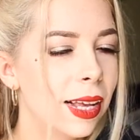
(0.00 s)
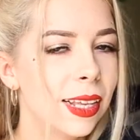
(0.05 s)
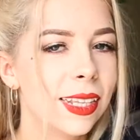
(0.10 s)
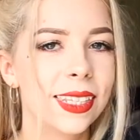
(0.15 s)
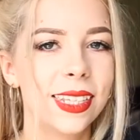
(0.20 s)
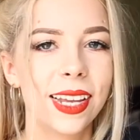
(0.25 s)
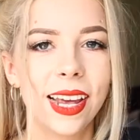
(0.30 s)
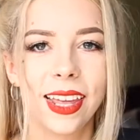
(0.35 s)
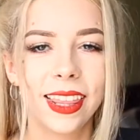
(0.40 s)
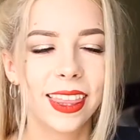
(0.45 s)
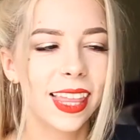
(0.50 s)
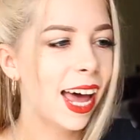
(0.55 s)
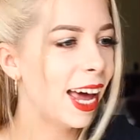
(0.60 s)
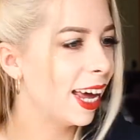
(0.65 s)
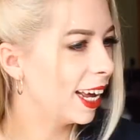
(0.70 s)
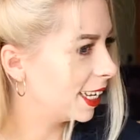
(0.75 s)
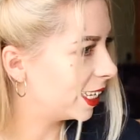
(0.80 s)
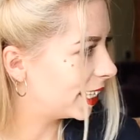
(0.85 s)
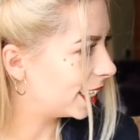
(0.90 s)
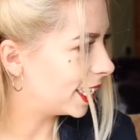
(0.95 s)
So
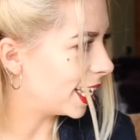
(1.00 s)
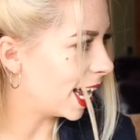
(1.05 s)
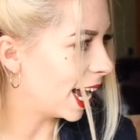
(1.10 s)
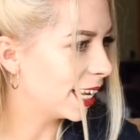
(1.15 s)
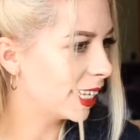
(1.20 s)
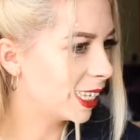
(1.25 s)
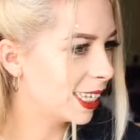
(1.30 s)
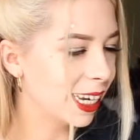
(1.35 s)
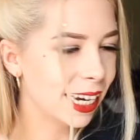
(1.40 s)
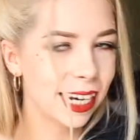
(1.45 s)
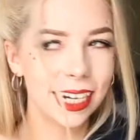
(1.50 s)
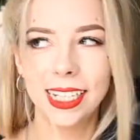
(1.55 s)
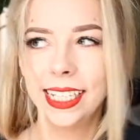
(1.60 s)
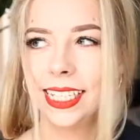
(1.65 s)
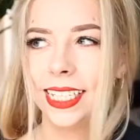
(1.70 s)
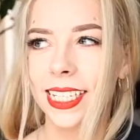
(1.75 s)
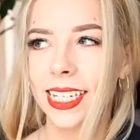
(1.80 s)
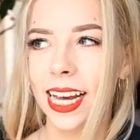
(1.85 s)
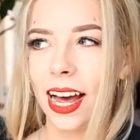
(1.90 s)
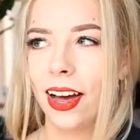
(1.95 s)
that is that
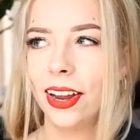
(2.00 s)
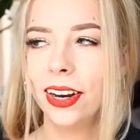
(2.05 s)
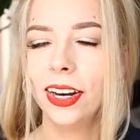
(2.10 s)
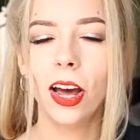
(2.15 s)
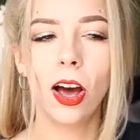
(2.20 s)
side done.